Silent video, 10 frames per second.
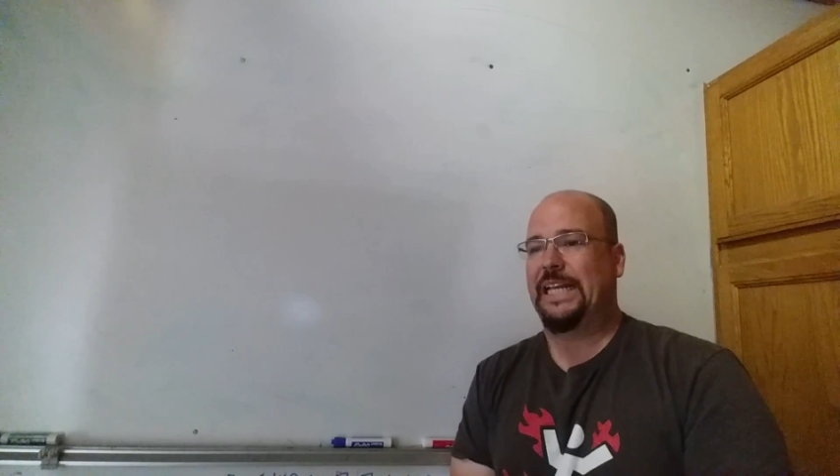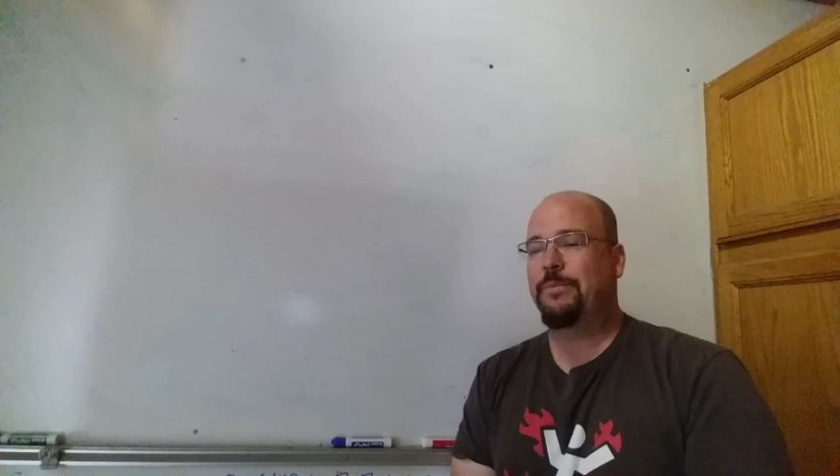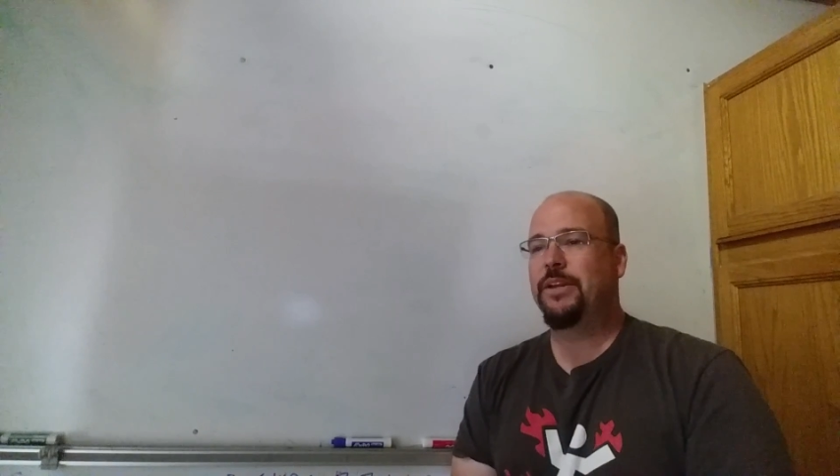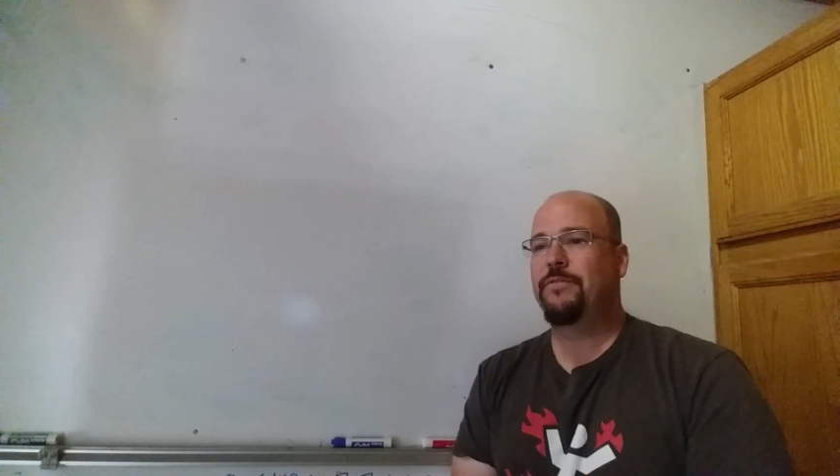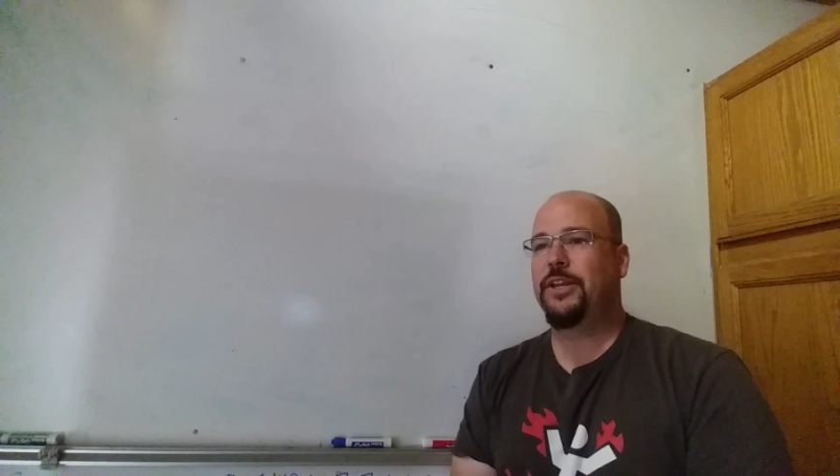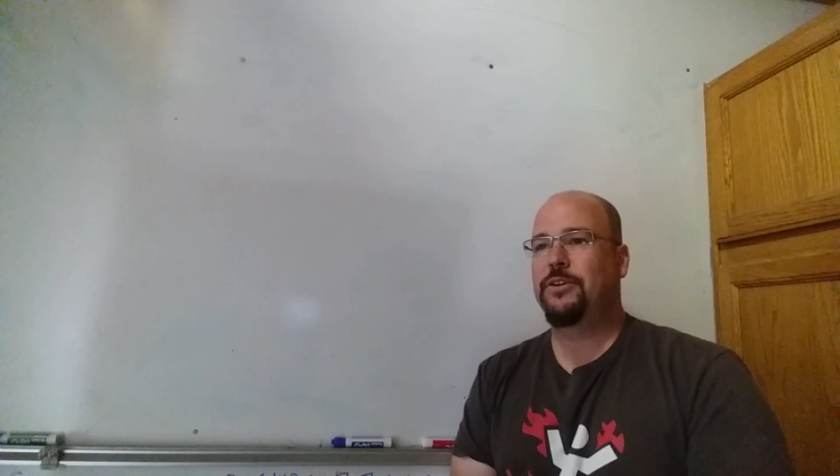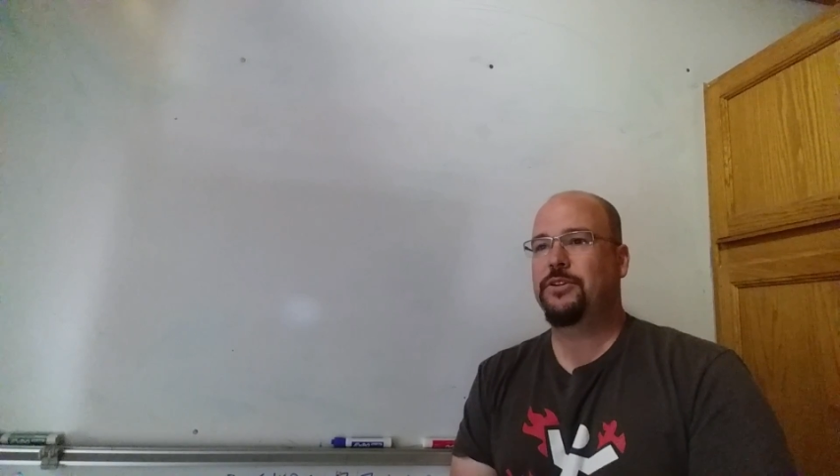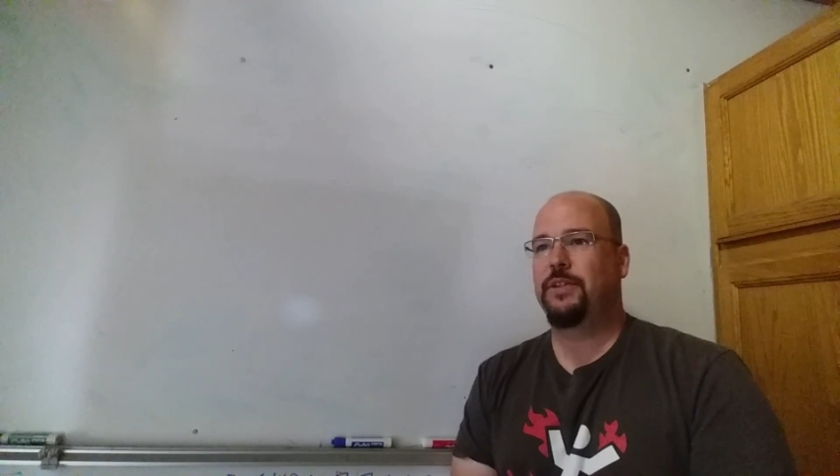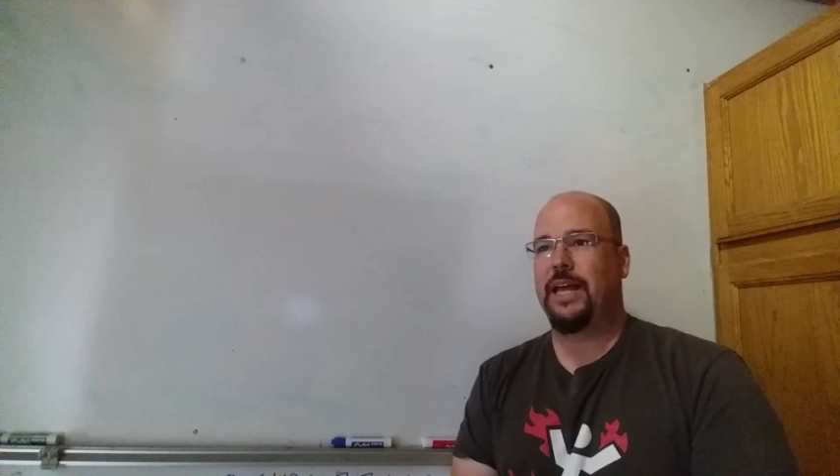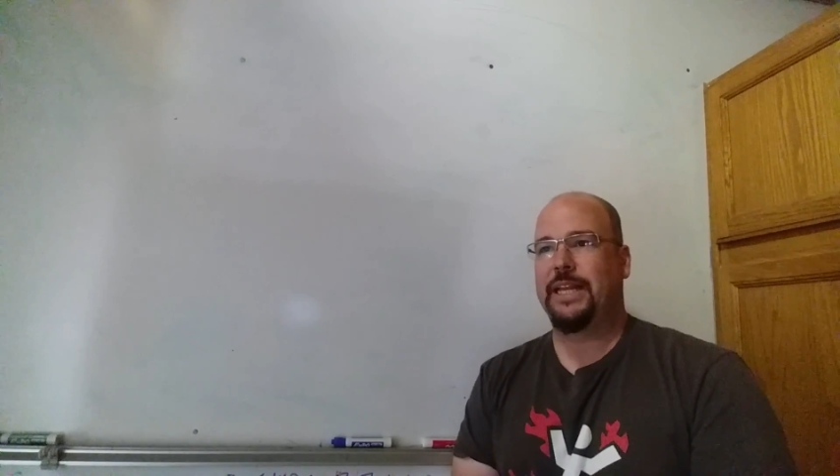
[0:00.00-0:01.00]
limited
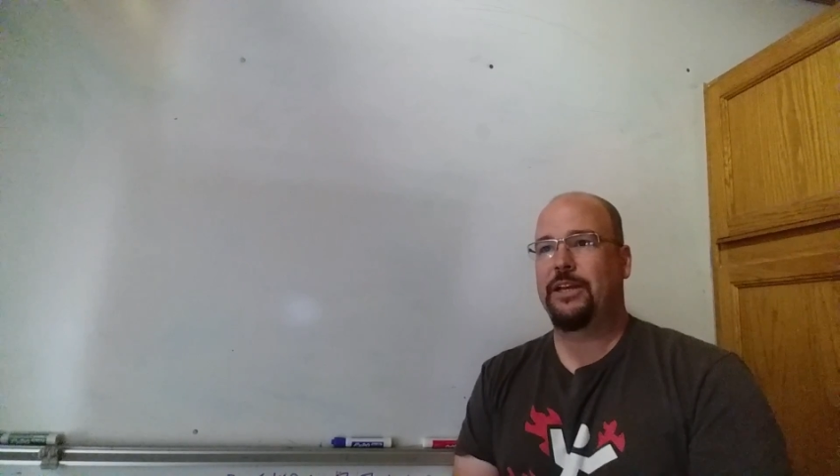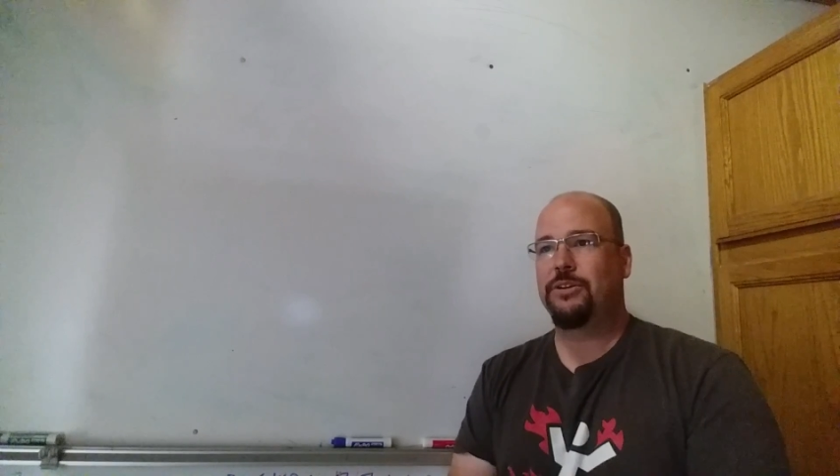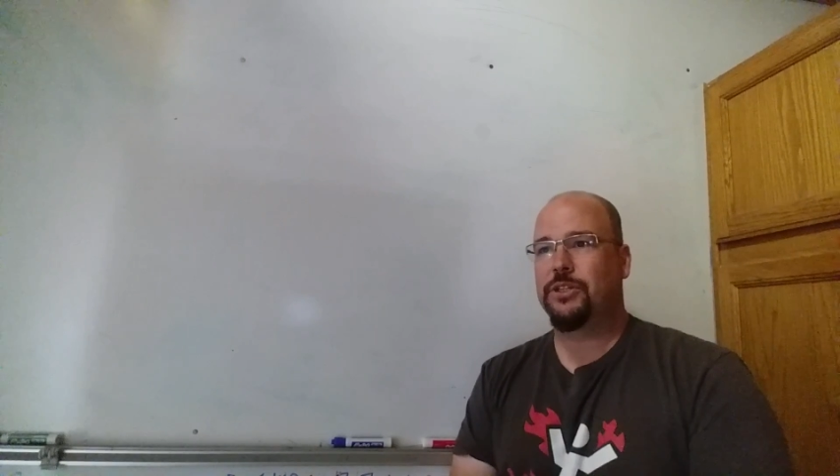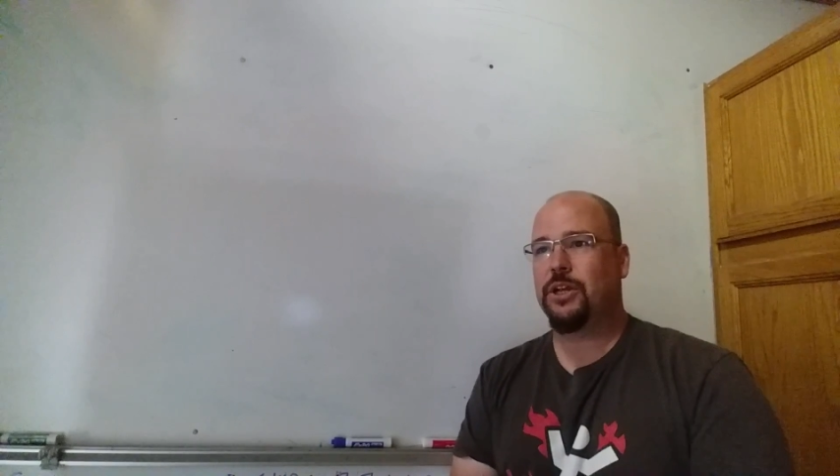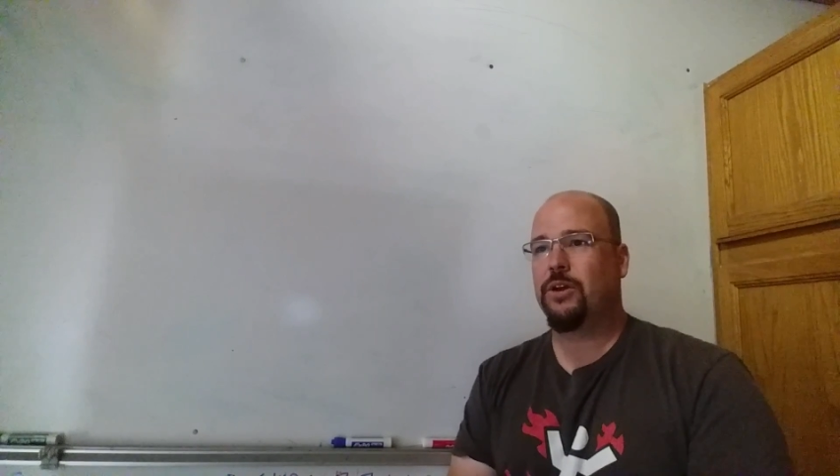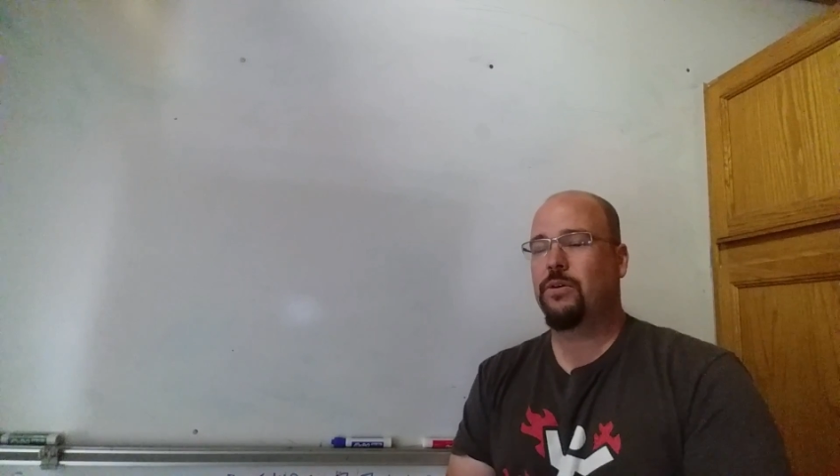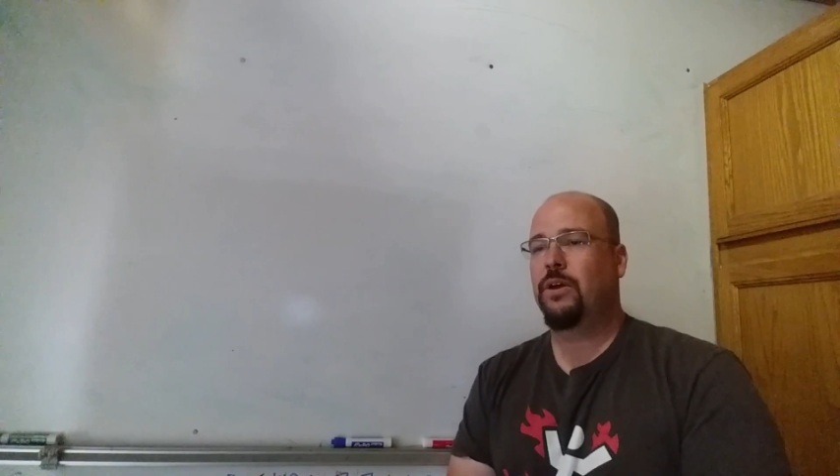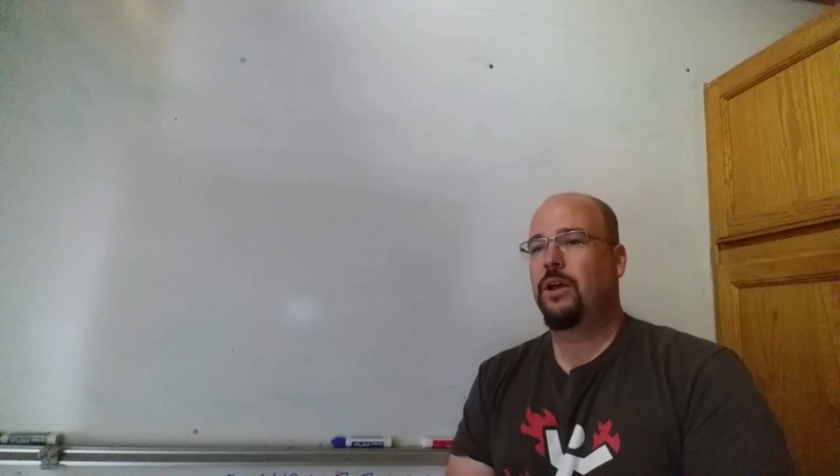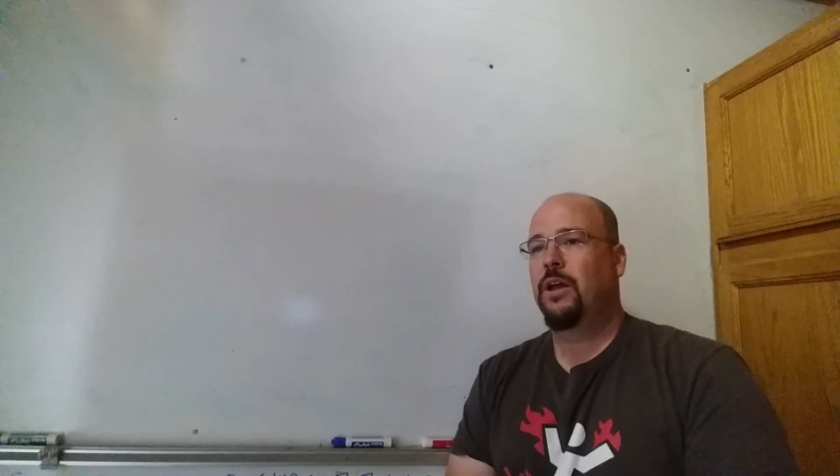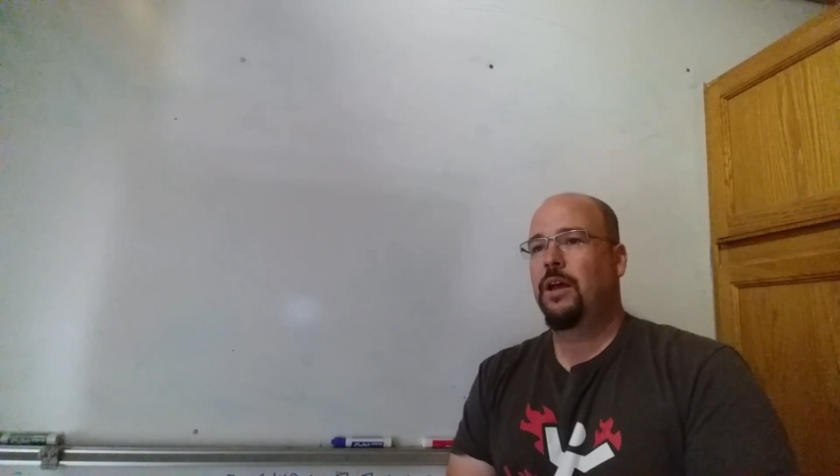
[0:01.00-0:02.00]
videos of that years ago,